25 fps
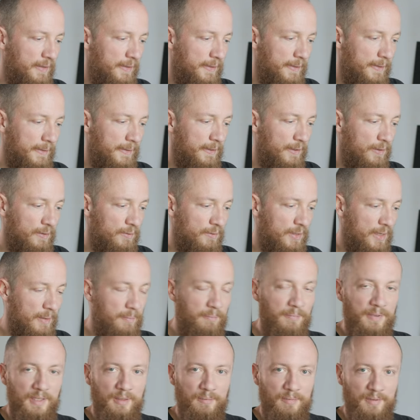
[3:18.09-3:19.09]
uh, how
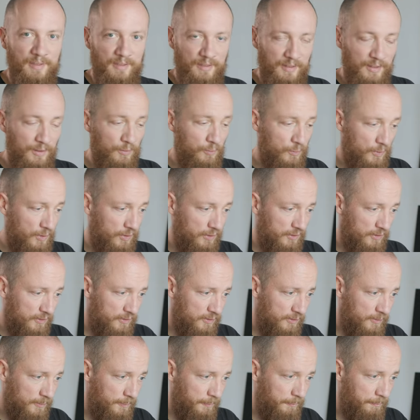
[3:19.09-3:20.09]
MPPT
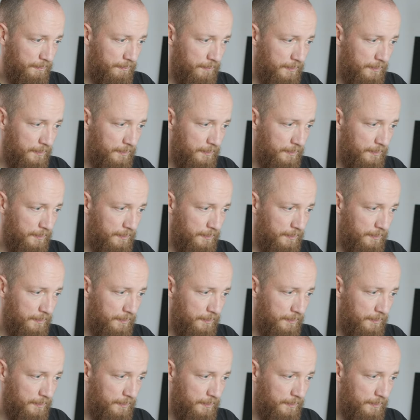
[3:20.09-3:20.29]
works.